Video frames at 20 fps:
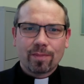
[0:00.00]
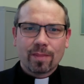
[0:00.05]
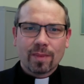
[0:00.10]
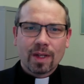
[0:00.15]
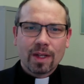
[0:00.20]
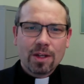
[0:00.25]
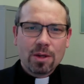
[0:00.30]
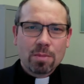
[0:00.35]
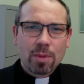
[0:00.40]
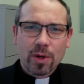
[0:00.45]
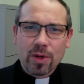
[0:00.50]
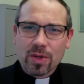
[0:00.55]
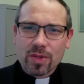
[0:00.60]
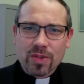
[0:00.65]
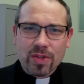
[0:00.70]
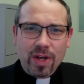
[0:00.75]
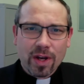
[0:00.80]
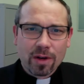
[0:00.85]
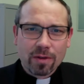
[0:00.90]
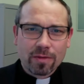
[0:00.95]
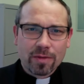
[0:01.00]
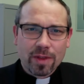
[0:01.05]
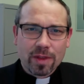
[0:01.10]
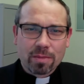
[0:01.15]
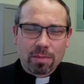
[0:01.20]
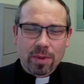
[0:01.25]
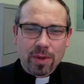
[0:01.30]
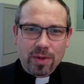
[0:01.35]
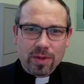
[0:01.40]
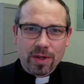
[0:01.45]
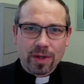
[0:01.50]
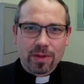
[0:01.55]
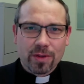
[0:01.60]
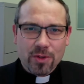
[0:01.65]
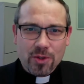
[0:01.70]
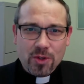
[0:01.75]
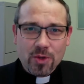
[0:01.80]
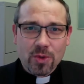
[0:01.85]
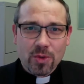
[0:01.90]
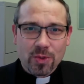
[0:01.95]
You put yourself in the
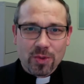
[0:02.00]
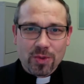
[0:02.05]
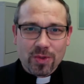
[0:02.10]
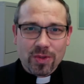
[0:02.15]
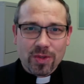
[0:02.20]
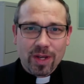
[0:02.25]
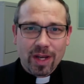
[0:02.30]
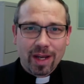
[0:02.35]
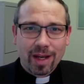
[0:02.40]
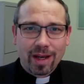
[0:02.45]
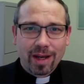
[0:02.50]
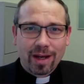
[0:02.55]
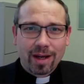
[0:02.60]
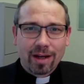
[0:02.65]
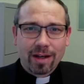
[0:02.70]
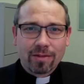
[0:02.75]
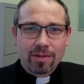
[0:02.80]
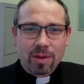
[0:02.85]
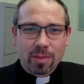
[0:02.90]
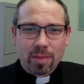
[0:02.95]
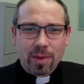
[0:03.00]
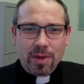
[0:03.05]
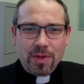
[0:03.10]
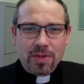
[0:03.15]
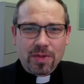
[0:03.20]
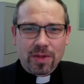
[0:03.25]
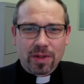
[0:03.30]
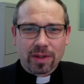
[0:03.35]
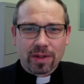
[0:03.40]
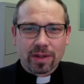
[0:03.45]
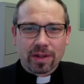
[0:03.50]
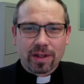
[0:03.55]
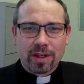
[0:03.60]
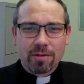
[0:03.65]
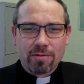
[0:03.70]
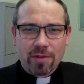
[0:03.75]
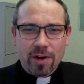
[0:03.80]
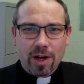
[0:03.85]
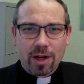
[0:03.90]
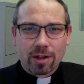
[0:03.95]
shoes of the person
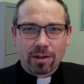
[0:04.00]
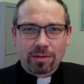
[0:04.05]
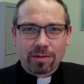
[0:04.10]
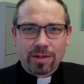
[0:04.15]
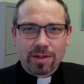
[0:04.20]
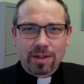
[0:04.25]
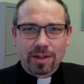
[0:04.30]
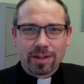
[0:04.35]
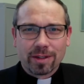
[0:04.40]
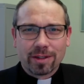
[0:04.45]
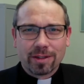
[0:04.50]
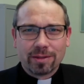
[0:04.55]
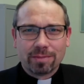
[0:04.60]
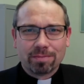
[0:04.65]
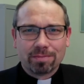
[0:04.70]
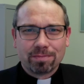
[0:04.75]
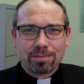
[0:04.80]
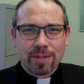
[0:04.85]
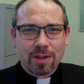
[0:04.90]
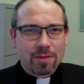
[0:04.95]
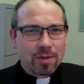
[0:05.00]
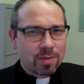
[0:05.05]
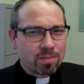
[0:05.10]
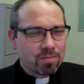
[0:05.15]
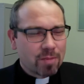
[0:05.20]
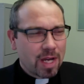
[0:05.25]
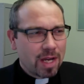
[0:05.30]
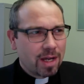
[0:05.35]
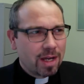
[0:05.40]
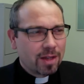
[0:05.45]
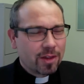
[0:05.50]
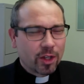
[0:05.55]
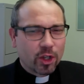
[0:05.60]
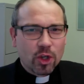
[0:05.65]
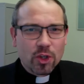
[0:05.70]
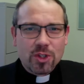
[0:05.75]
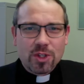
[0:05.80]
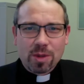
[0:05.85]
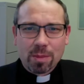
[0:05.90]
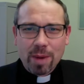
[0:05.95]
involved. The
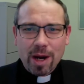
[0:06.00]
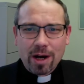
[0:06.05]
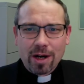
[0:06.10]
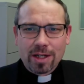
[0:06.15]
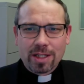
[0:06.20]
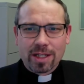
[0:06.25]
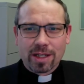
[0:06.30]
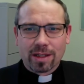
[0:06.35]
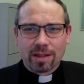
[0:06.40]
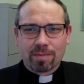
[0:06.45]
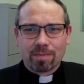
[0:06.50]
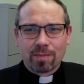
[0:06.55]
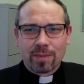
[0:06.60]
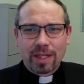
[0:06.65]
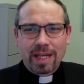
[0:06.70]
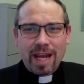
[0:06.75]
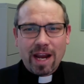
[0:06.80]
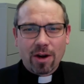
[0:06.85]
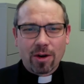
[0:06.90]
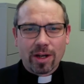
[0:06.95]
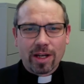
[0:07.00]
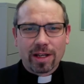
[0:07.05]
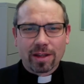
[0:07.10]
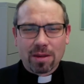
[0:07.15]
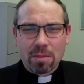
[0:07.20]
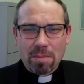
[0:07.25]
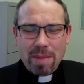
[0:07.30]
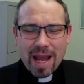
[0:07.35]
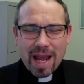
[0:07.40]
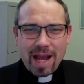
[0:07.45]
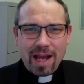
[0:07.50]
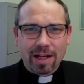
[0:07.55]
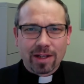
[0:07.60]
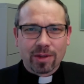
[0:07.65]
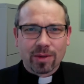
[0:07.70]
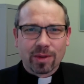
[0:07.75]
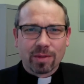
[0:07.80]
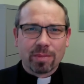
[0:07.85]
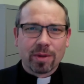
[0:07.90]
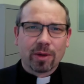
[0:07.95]
Good Samaritan carrying the man
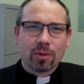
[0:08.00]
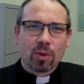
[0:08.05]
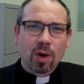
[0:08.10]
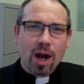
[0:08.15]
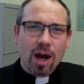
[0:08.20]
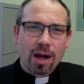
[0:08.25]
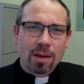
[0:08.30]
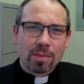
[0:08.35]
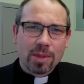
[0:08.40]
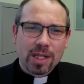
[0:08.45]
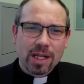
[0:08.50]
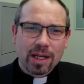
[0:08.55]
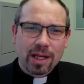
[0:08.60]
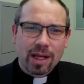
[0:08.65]
who had been robbed,